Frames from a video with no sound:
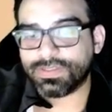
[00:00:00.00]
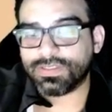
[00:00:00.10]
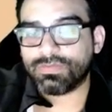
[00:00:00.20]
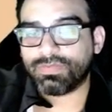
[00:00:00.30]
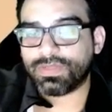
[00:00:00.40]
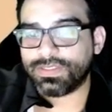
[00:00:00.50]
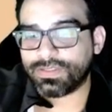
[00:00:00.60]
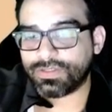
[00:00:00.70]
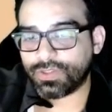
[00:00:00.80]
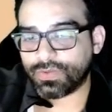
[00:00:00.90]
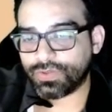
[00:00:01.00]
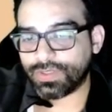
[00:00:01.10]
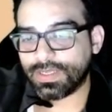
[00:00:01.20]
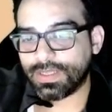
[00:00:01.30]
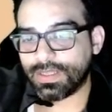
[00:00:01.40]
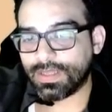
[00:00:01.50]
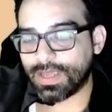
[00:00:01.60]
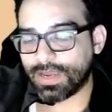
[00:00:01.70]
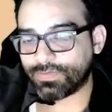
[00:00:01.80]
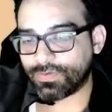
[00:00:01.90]
displaced children
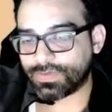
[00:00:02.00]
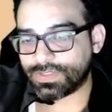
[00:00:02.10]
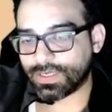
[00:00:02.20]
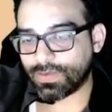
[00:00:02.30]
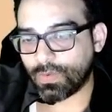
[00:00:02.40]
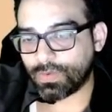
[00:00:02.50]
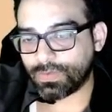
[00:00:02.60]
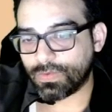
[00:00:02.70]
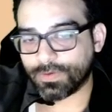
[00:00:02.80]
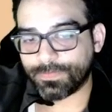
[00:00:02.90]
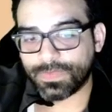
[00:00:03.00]
after the Second World War.